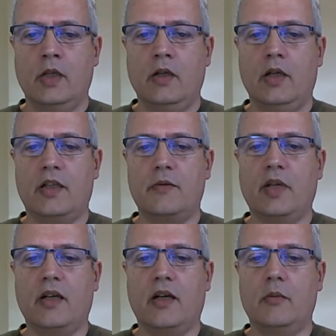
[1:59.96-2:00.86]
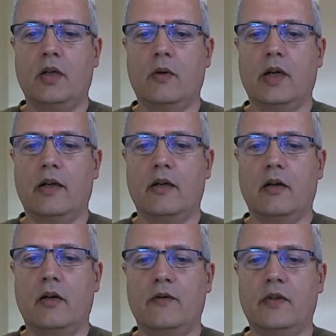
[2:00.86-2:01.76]
Let's become aware
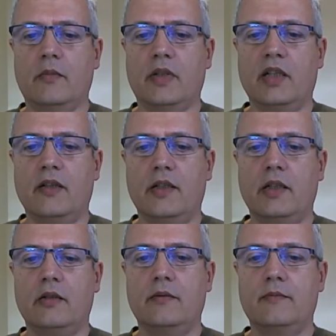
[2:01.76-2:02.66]
of the breathing.